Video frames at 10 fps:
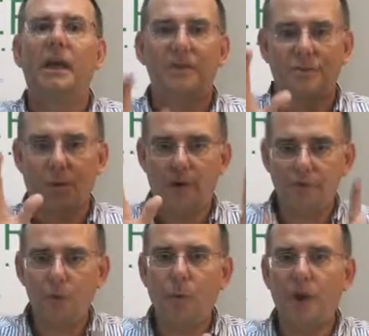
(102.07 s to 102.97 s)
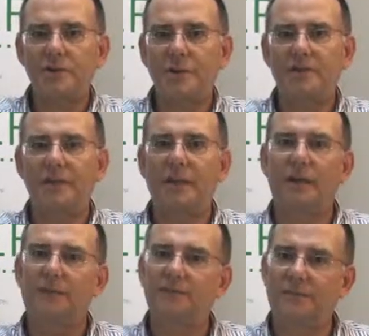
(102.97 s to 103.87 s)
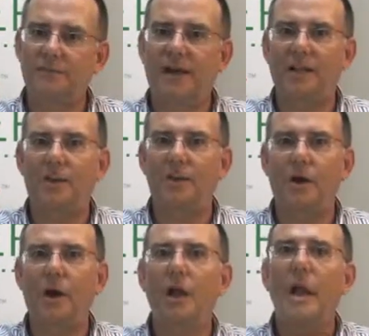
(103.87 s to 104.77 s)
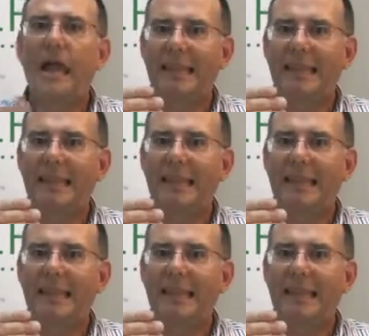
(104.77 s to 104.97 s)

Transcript: So as you watch our videos and follow along,